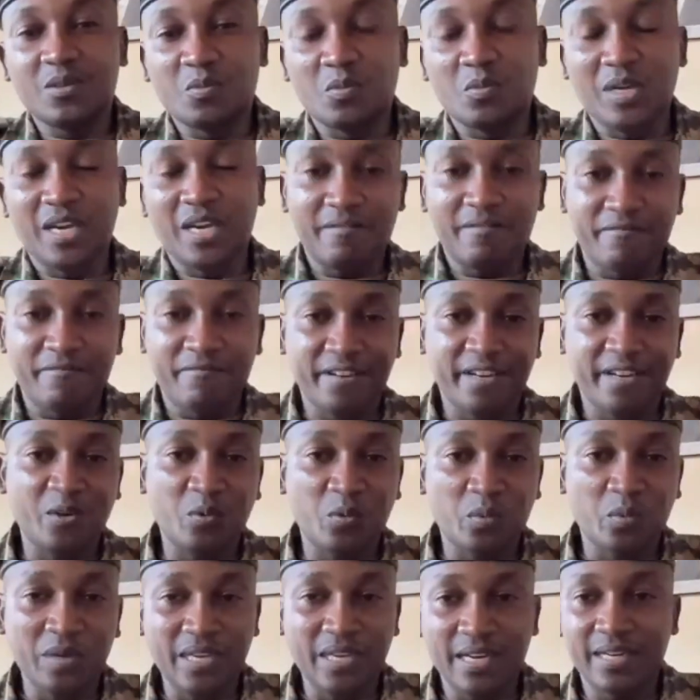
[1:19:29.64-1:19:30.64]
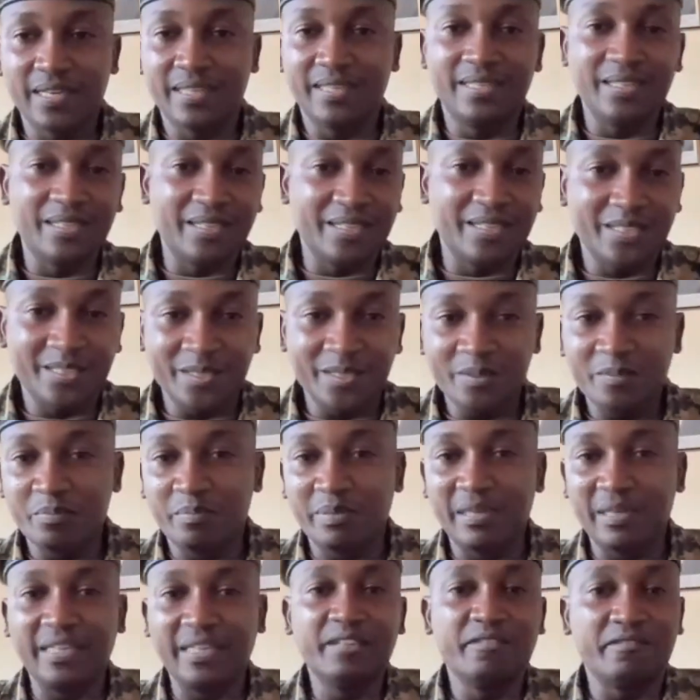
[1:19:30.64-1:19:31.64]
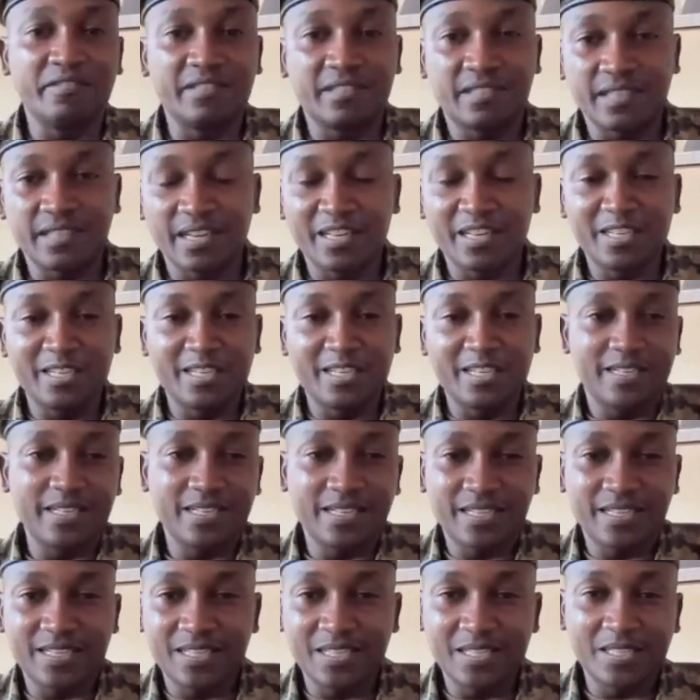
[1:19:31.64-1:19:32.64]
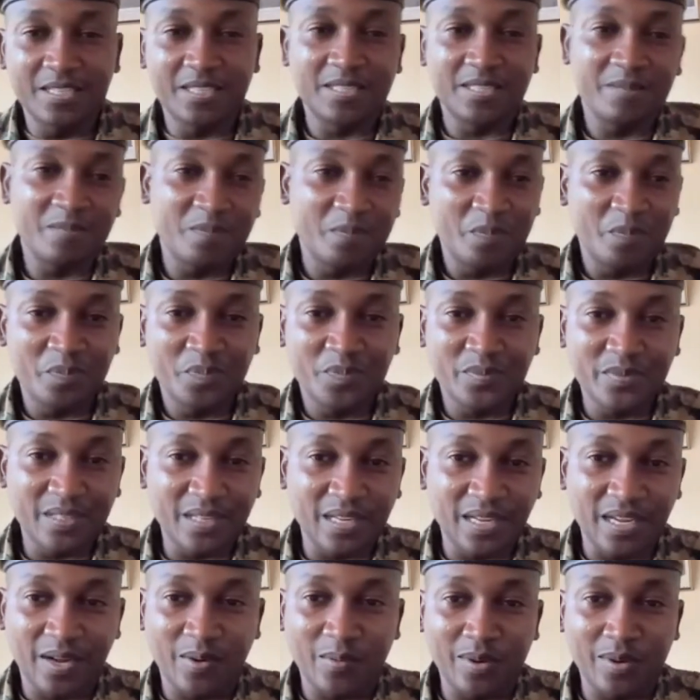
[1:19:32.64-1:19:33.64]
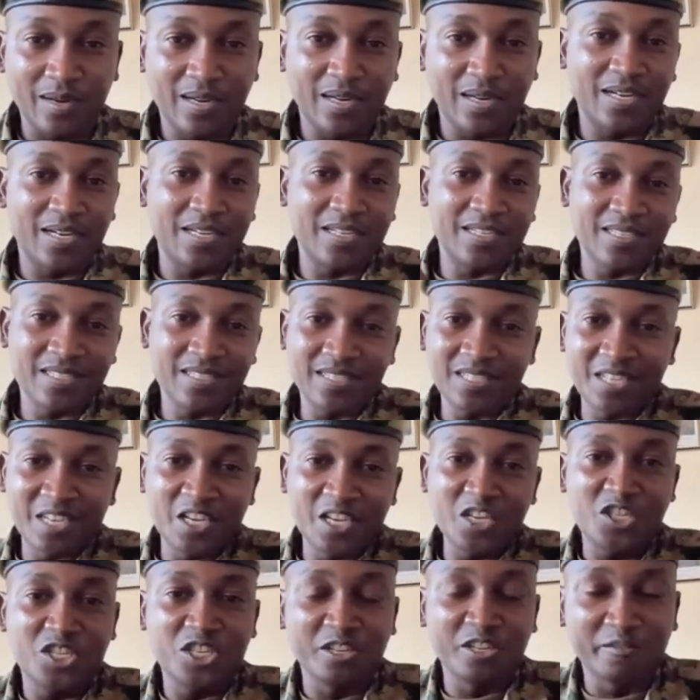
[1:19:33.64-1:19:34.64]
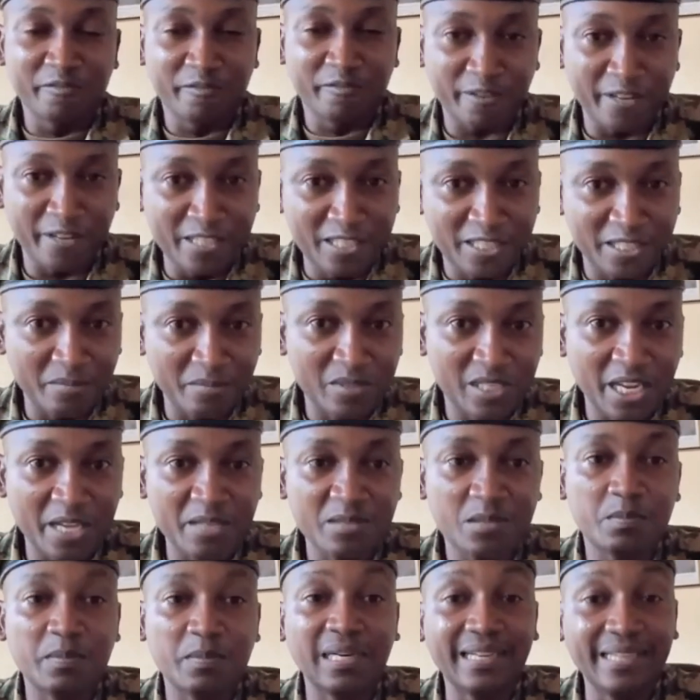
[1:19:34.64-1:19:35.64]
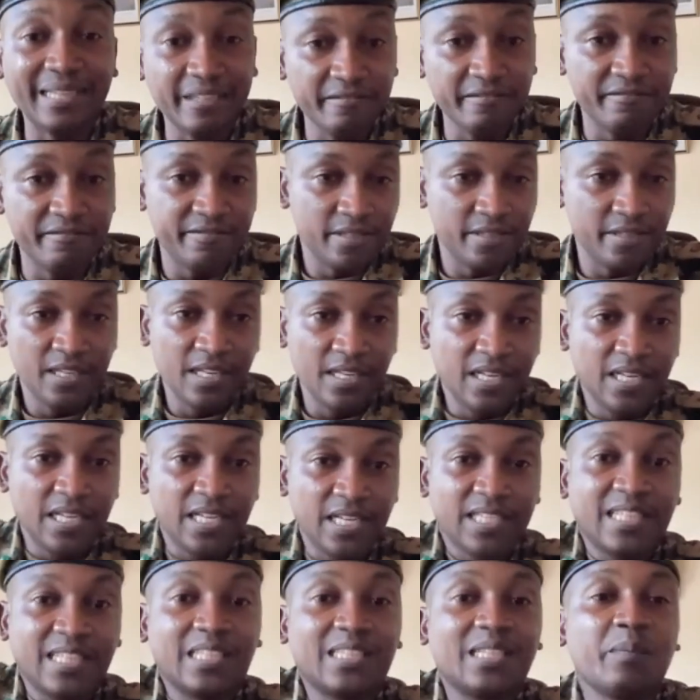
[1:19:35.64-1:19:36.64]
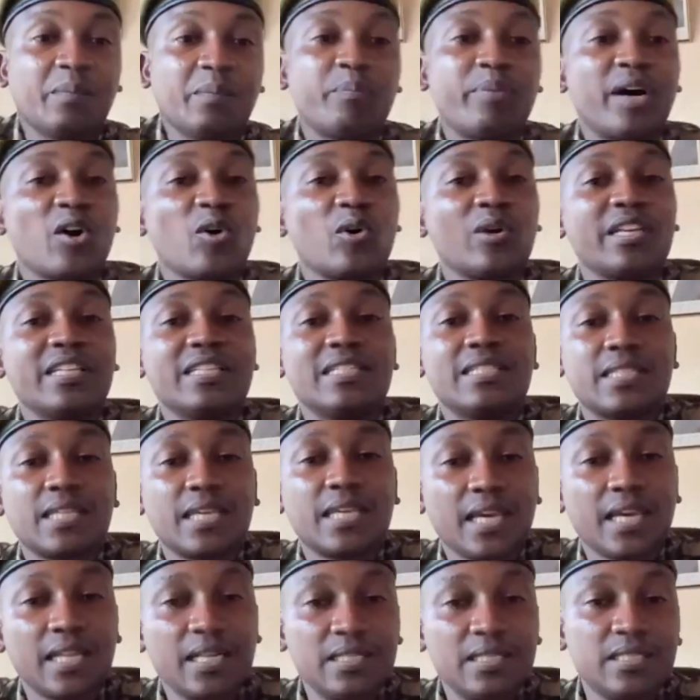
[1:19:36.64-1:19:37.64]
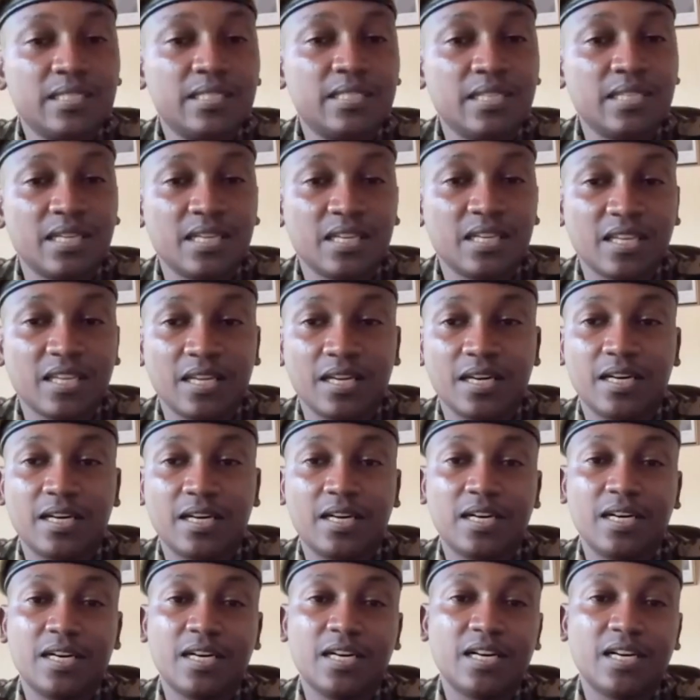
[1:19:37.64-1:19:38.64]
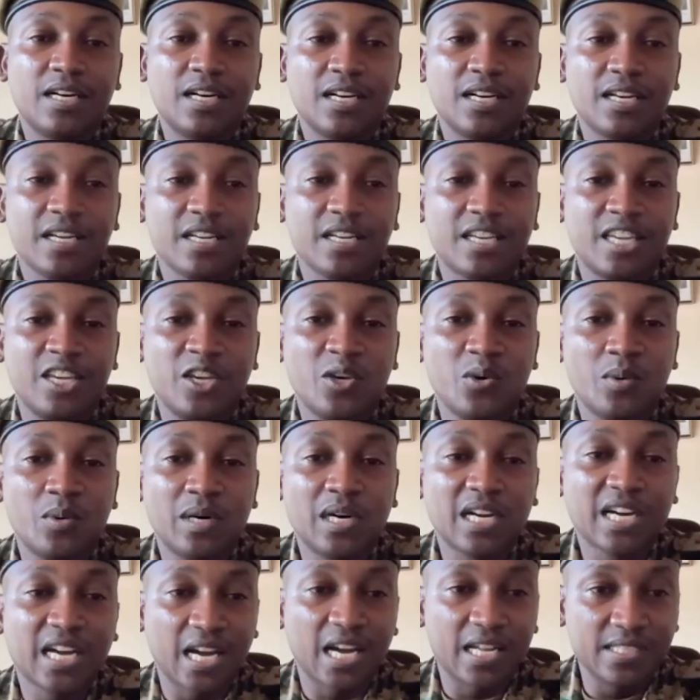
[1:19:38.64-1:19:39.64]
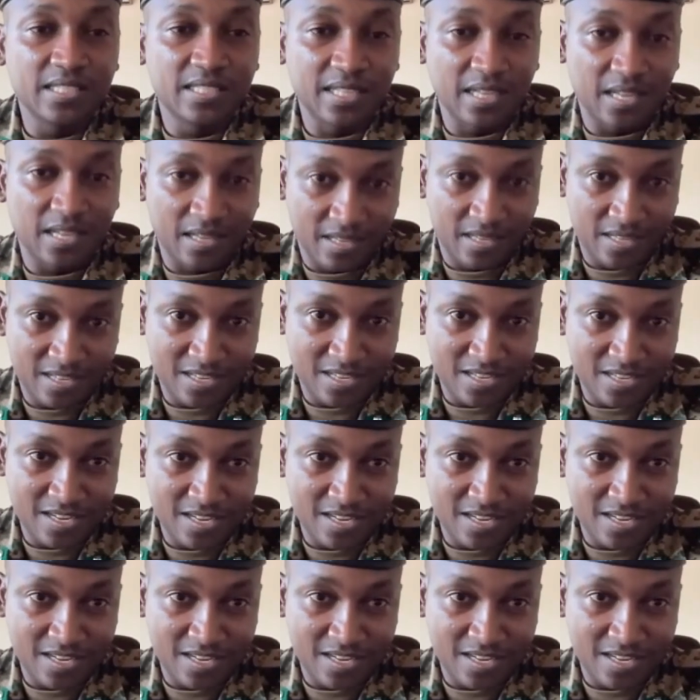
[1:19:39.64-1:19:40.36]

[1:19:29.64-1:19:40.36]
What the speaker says: we have very weird beliefs, and our Asian friends sometimes believe that the pangolin scales cure cancer.